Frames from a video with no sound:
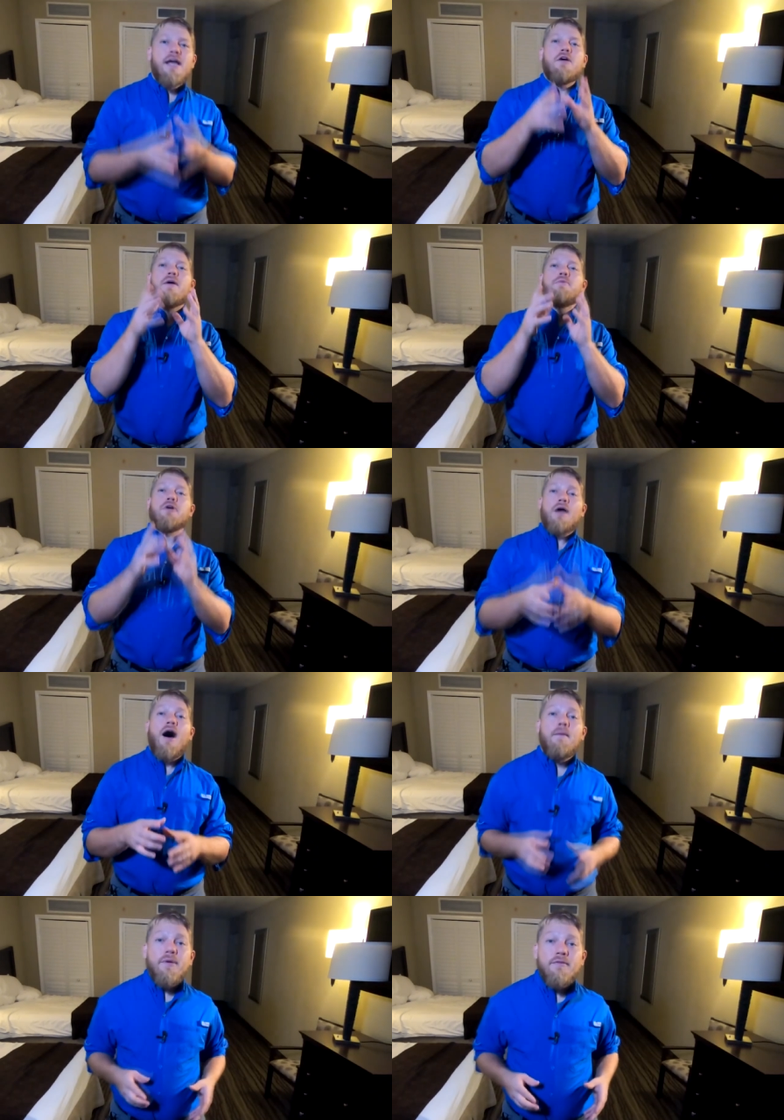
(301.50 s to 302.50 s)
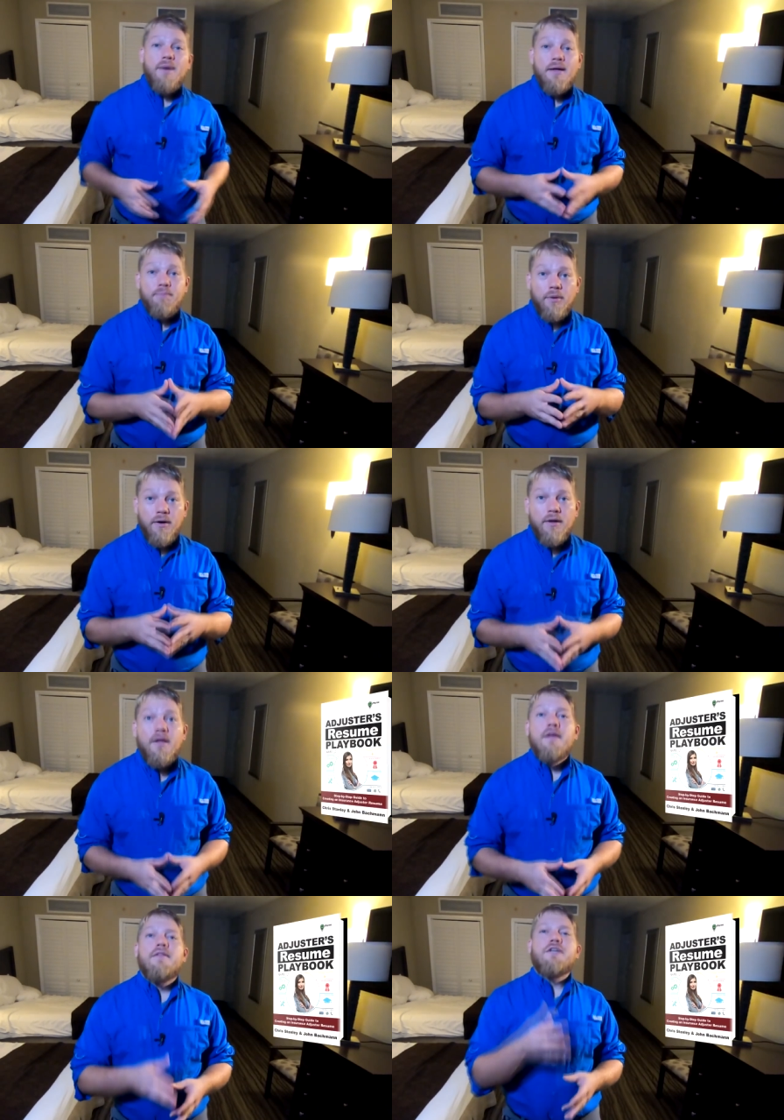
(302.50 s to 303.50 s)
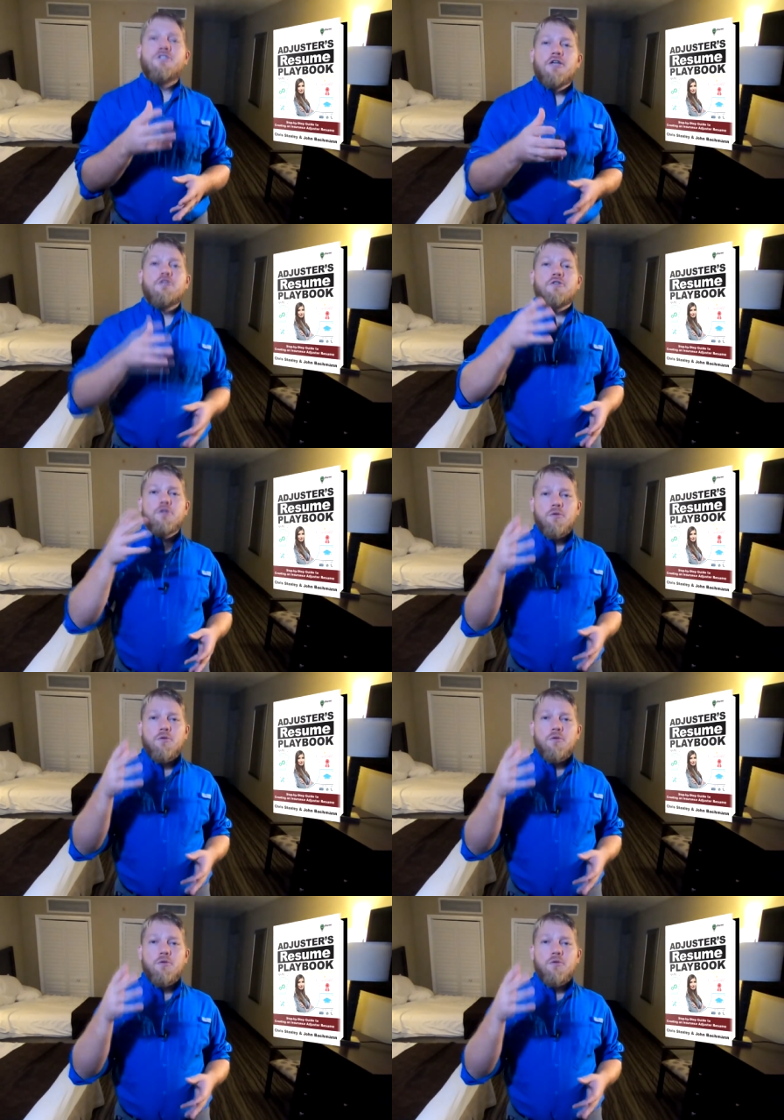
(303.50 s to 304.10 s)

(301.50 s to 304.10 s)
and grab your copy of my book, The Adjuster's